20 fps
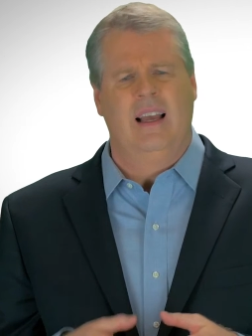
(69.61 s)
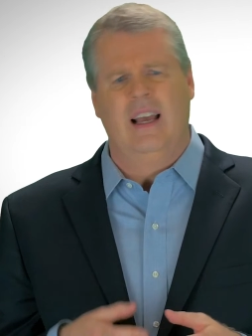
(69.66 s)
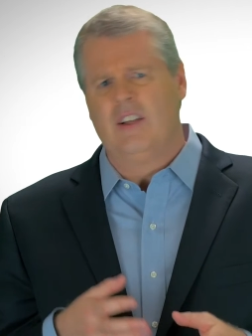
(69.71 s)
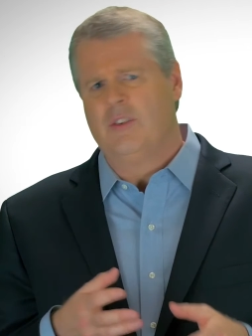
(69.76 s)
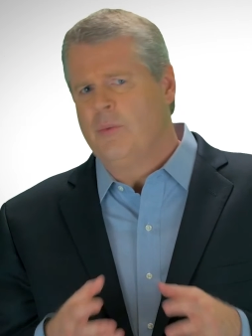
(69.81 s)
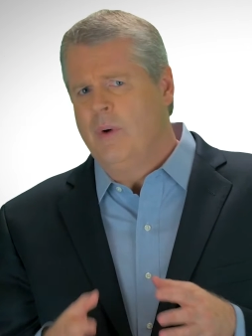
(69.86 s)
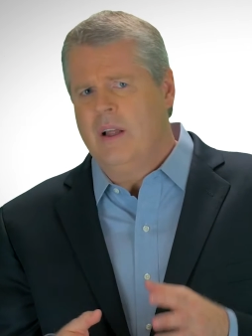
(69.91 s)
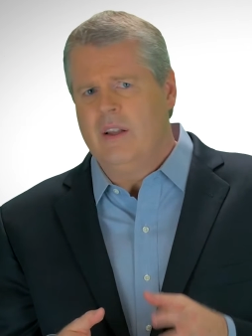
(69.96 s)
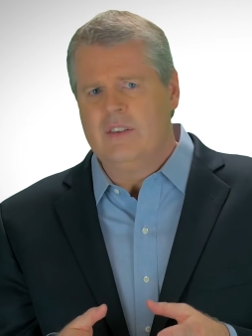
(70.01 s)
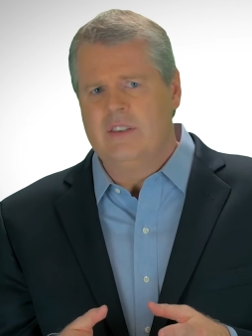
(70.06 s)

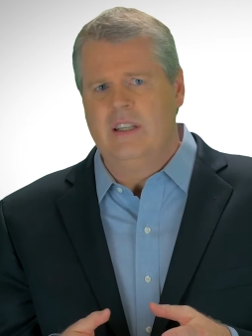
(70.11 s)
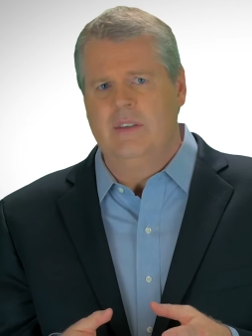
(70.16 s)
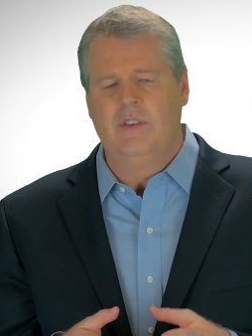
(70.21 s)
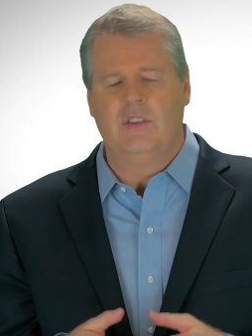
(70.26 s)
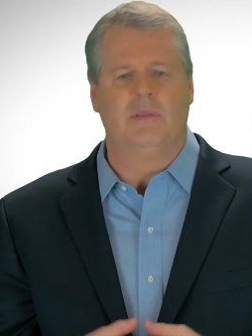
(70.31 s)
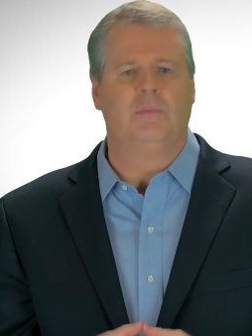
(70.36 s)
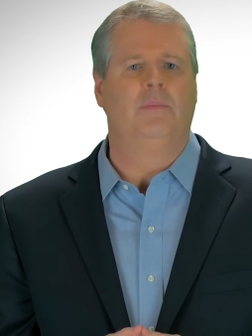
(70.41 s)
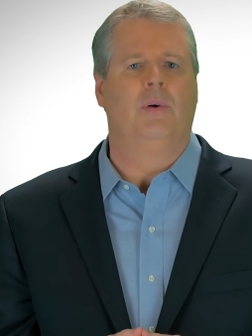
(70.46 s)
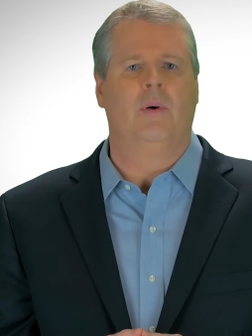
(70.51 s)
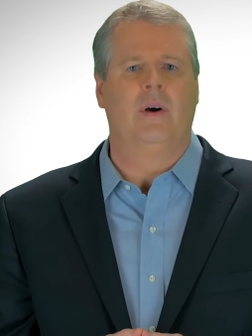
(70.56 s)
as well as give
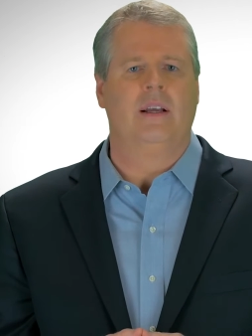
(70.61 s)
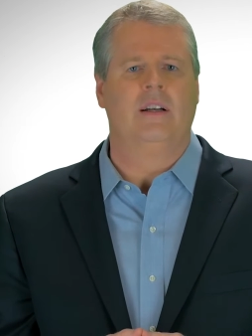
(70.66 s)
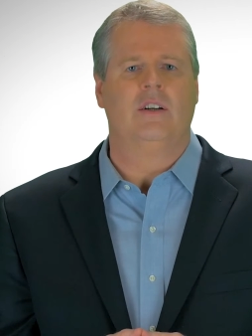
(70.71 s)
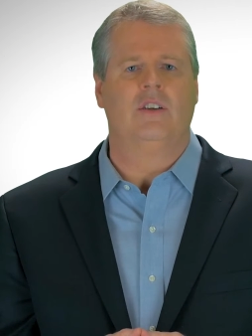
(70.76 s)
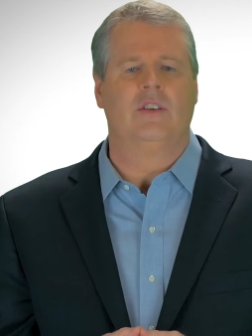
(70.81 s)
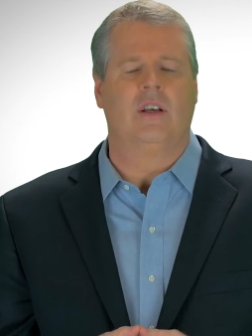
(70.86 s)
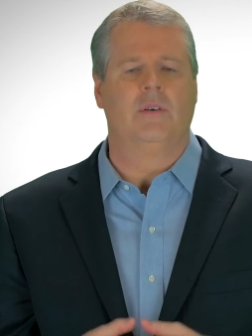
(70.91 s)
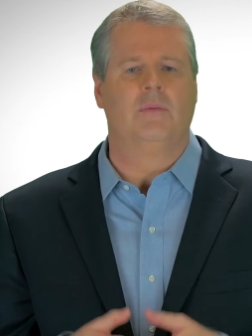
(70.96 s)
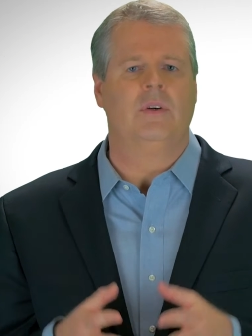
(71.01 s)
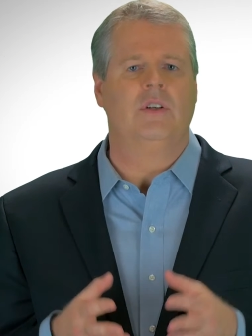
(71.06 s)
you some
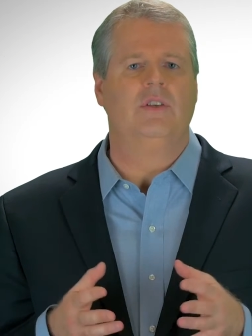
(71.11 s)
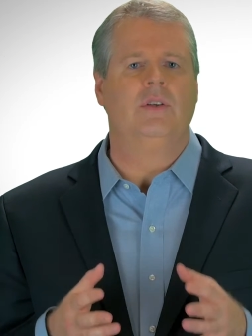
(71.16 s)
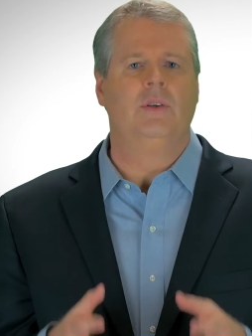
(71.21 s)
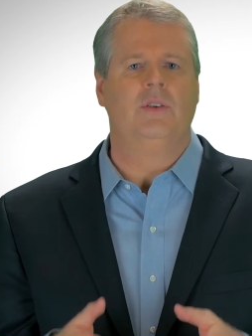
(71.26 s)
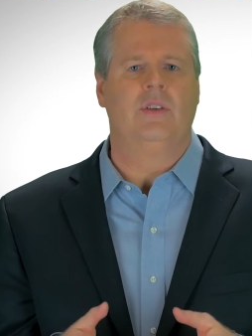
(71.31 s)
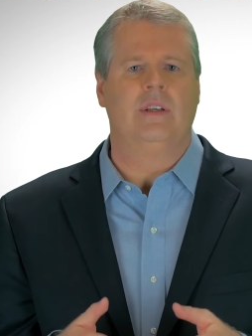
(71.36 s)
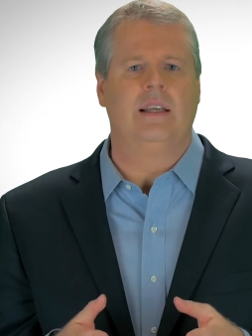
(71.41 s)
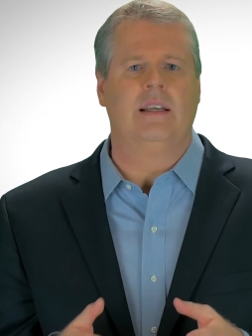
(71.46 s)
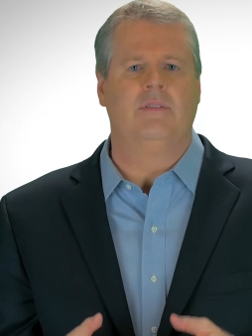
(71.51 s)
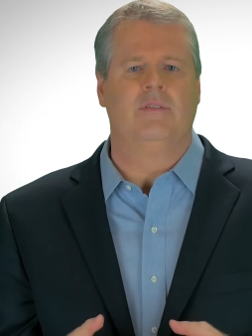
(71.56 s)
pointers on
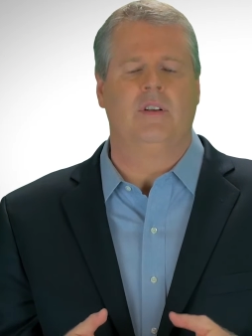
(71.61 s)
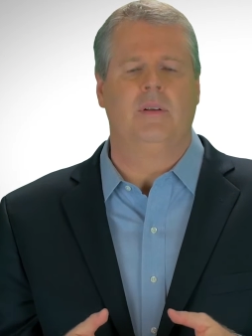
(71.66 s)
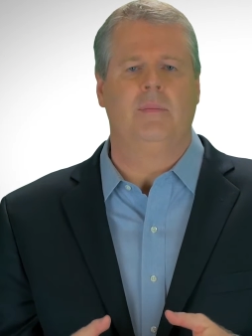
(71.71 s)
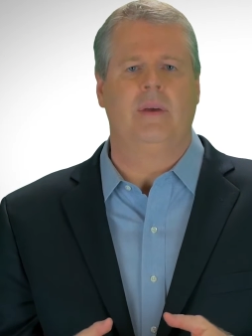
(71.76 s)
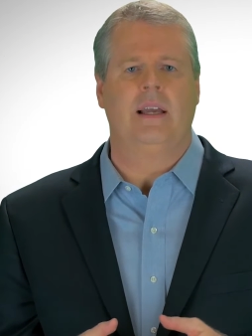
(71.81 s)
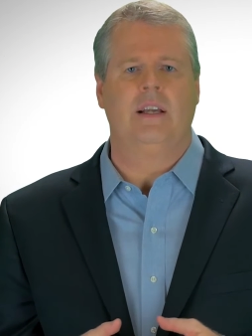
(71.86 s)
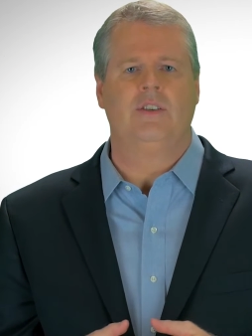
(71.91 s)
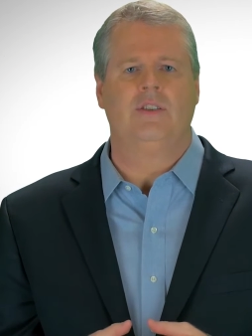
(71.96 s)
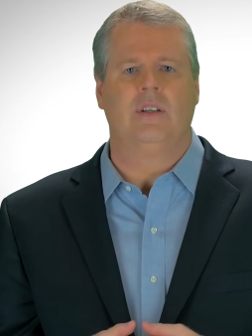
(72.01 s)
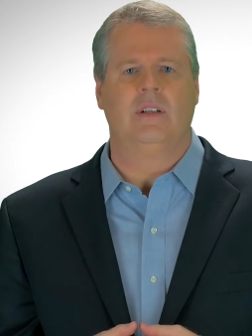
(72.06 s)
reducing
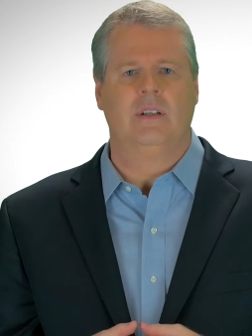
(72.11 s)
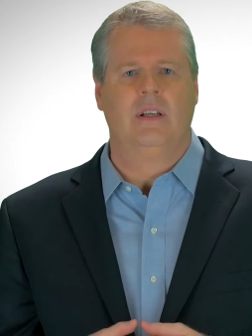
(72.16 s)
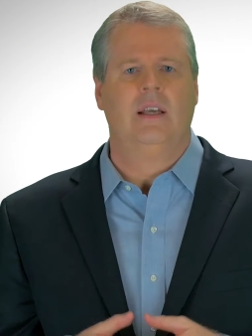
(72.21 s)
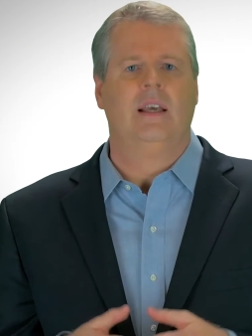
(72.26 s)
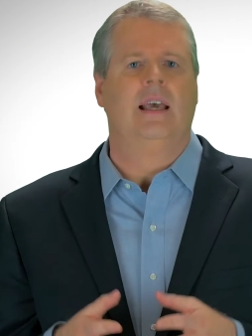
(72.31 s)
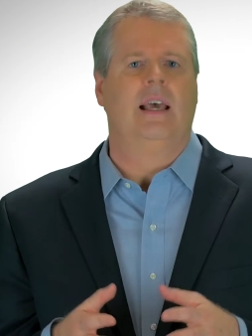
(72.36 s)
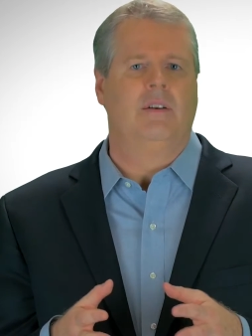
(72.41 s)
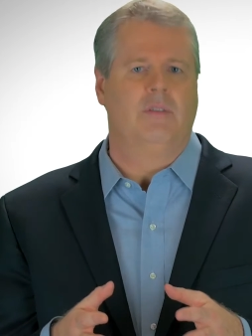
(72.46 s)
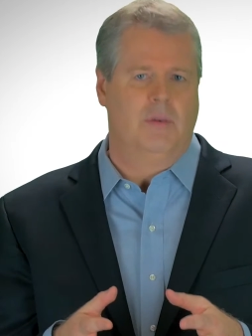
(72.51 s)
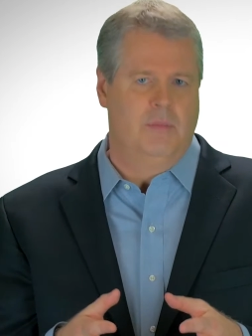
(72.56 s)
inflammation
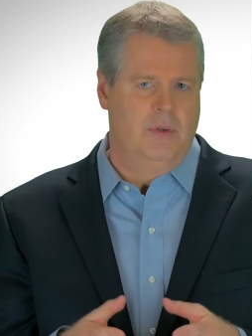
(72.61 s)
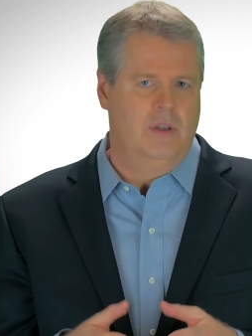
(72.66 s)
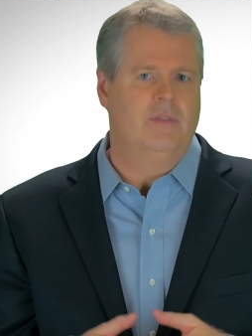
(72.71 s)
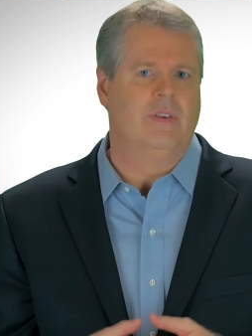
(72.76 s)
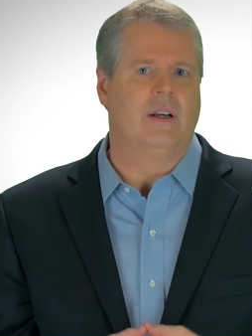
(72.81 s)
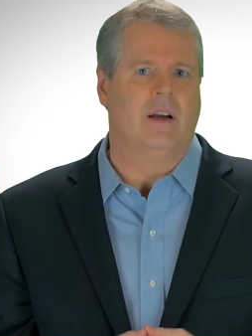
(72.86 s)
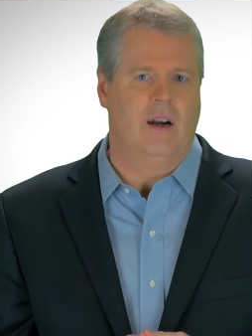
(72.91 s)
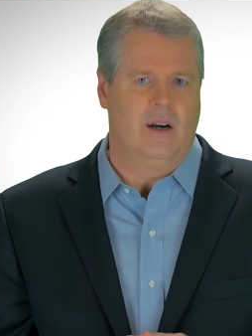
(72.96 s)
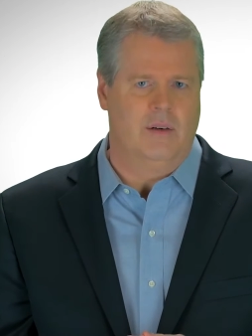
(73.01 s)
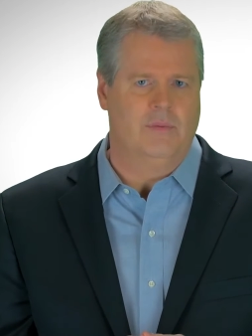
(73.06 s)
and
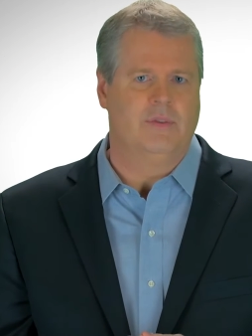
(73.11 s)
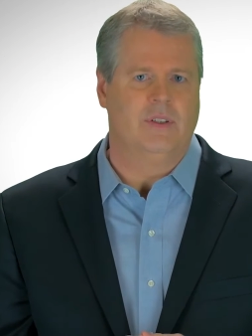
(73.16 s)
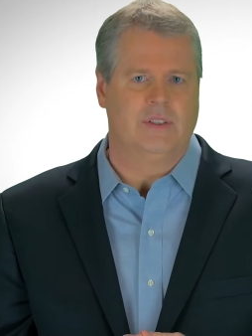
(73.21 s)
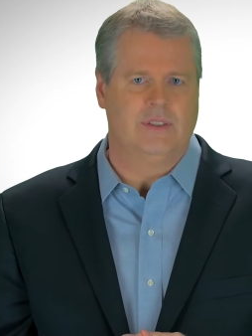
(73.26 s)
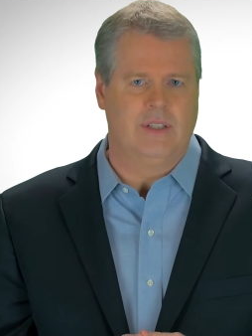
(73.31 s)
removing harmful